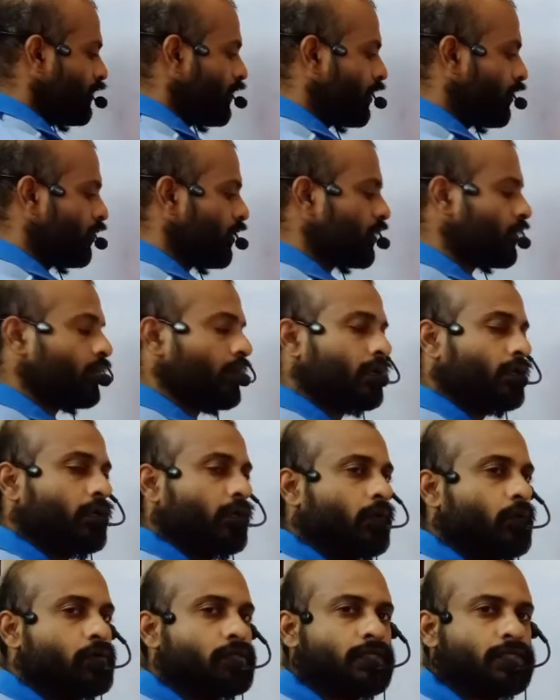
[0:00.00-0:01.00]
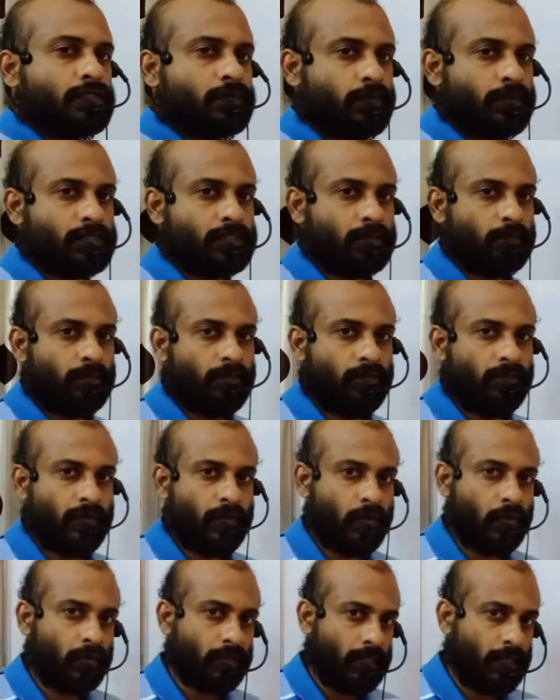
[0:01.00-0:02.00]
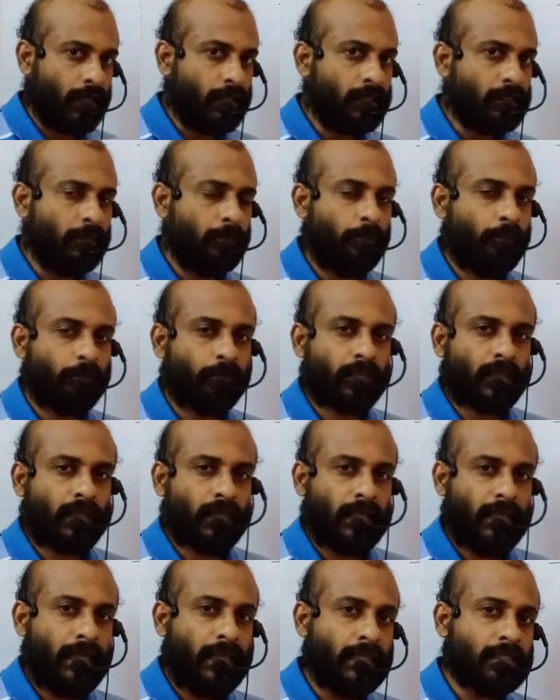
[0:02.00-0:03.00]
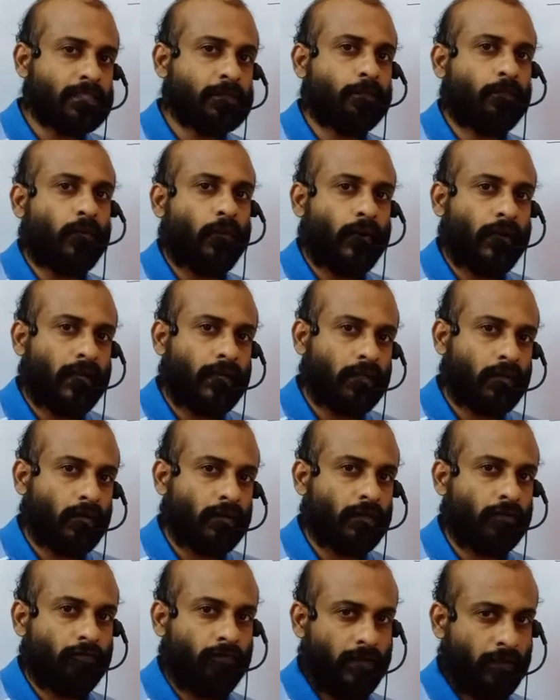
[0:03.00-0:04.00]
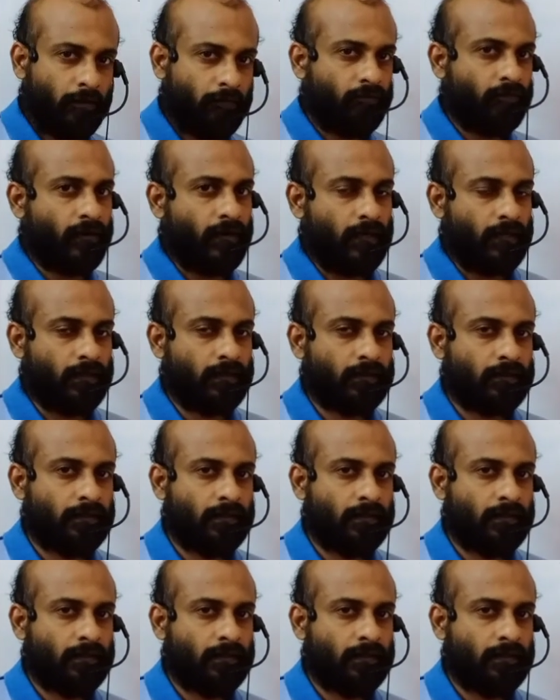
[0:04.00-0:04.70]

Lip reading: Now according to Huygens principle, we know that each point on the wavefront